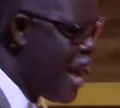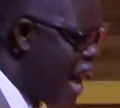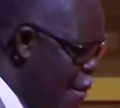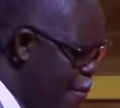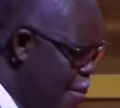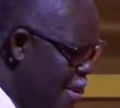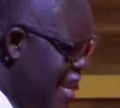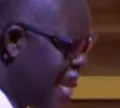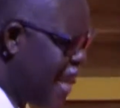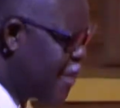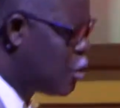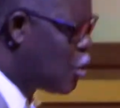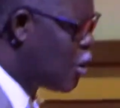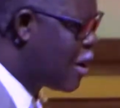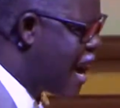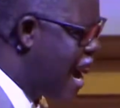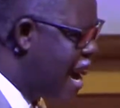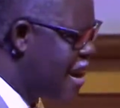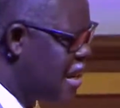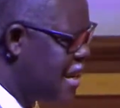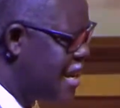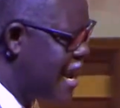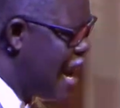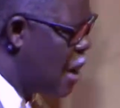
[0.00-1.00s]
helping them to
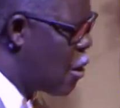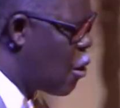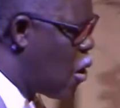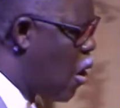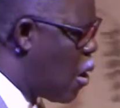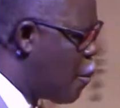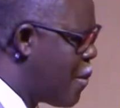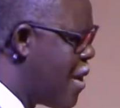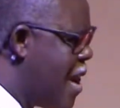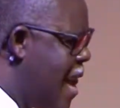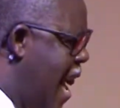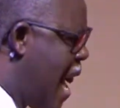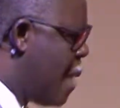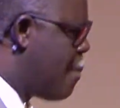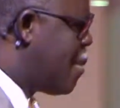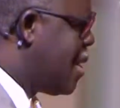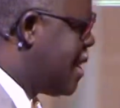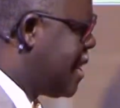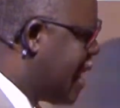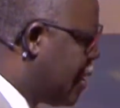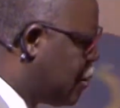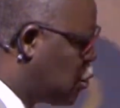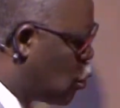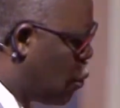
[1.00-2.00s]
carry their cup, helping
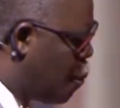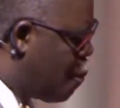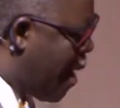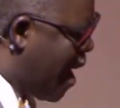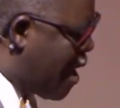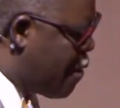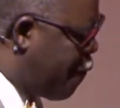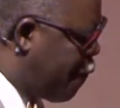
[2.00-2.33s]
them to buy